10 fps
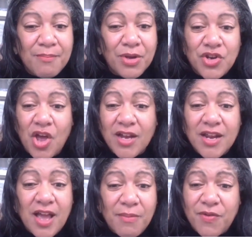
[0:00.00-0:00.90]
But not
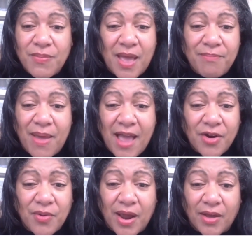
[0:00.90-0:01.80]
coming from that
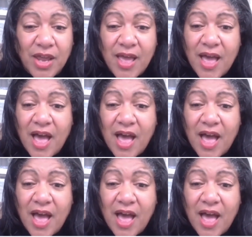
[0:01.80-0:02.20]
background,